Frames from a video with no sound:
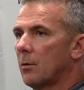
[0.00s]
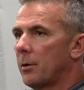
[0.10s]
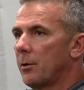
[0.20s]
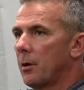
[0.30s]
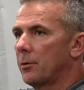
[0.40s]

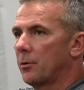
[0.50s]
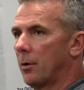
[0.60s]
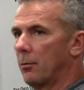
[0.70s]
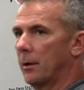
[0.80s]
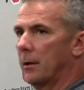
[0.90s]
Well, you're always
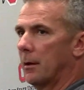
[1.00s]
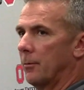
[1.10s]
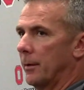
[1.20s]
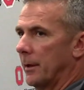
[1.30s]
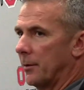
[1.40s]
growing.
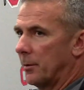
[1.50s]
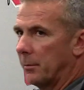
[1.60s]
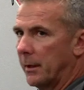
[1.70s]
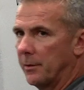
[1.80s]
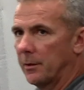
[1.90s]
And we did some
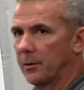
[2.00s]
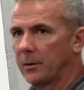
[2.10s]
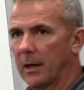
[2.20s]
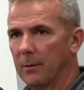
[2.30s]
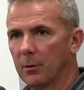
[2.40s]
things in this
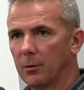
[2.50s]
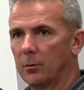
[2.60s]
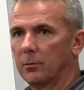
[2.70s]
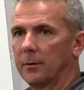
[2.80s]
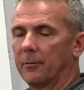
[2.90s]
game a
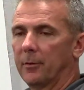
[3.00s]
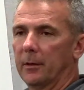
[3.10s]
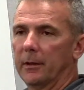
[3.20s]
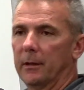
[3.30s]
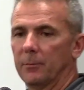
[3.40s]
little
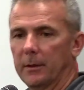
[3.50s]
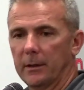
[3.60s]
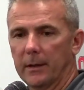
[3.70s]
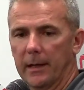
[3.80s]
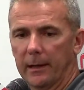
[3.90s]
differently than
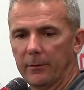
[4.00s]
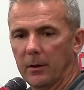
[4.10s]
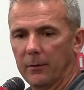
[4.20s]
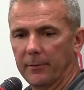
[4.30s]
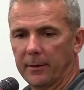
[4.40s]
we have
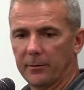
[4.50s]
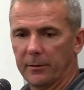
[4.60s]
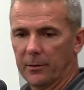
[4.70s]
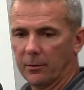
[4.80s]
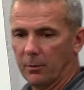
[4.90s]

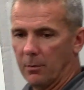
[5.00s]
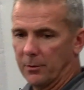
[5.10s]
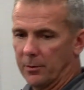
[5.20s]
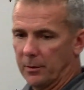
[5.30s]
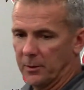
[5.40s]
offensively. So we're
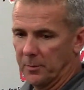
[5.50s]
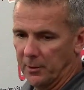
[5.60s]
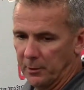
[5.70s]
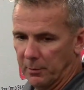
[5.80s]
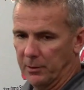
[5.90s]
always,
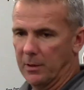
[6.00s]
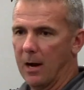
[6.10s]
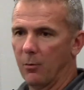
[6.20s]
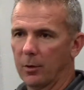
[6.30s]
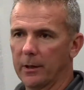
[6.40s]
especially when it's
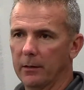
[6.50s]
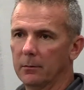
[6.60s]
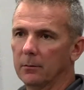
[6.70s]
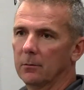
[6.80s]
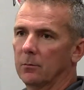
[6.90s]
not working,
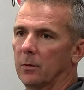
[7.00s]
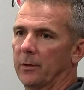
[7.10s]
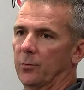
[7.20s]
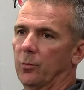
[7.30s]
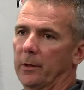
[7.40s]
when
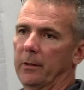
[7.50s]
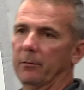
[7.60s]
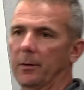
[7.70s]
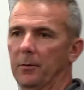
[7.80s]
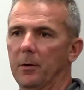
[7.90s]
it's working
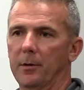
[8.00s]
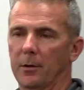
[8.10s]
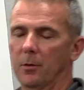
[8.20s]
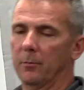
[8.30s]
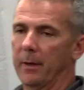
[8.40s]
very well,
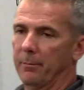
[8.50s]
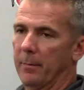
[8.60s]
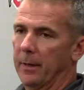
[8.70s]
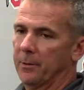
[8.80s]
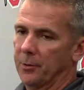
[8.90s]
you don't make
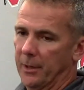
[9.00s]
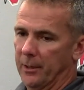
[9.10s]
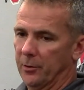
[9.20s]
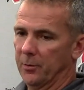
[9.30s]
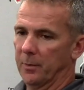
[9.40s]
major
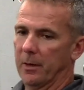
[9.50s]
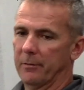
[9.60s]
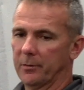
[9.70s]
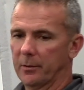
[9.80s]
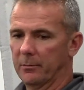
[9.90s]
changes. But
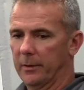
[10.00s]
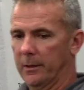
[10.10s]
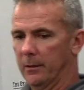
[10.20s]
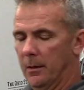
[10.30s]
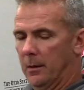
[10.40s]
obviously
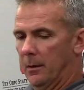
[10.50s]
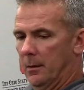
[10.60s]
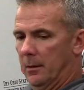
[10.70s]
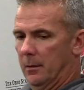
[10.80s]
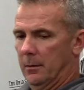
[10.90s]
we
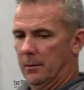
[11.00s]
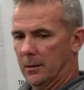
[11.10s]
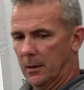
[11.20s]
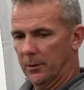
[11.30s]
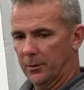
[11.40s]

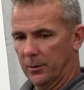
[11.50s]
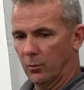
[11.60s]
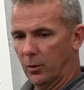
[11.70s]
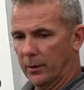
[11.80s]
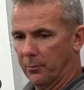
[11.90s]
are still
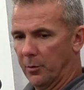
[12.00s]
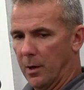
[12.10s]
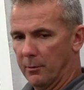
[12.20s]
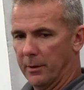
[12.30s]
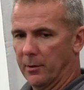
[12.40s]
work in
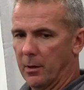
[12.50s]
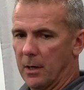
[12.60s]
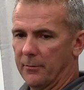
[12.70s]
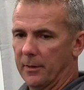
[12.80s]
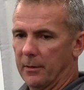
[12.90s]
progress on
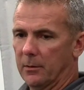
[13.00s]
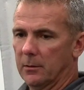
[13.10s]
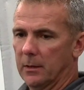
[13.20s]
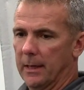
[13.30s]
offense.